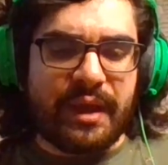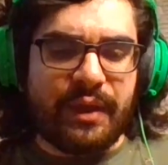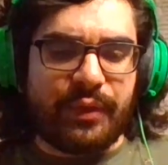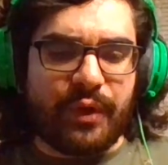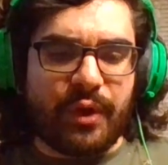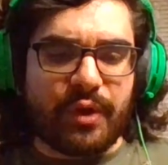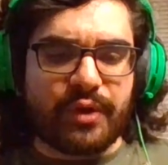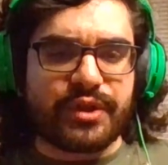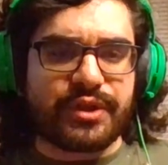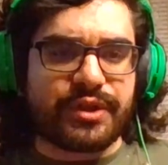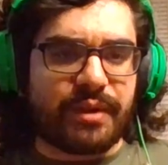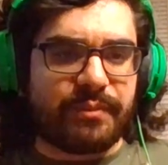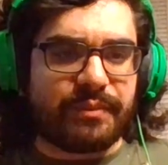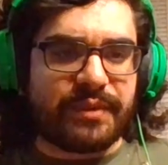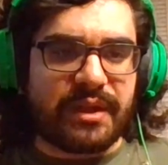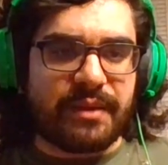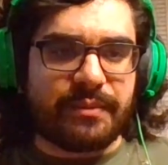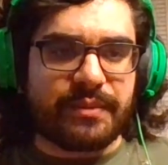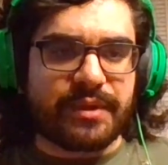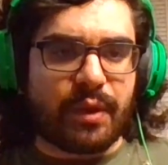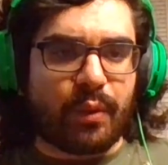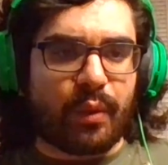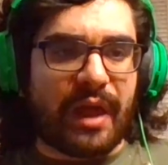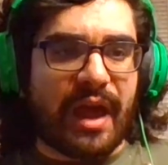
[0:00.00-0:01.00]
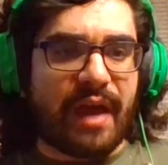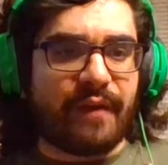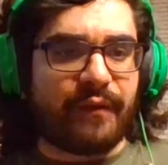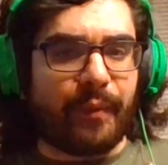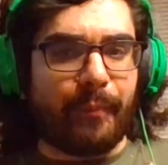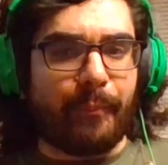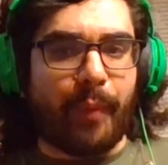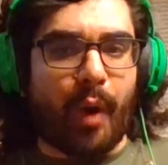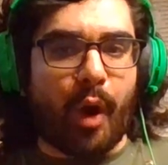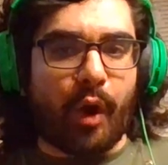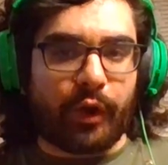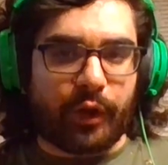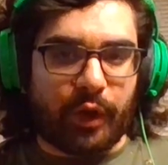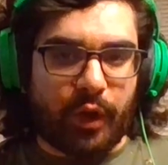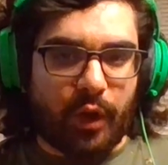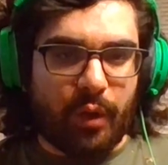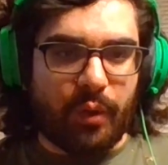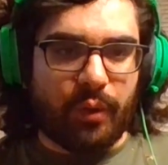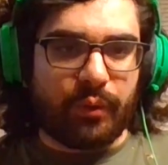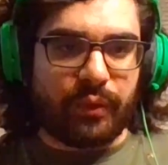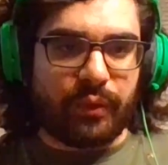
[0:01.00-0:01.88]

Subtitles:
There are some teams that will have a barcode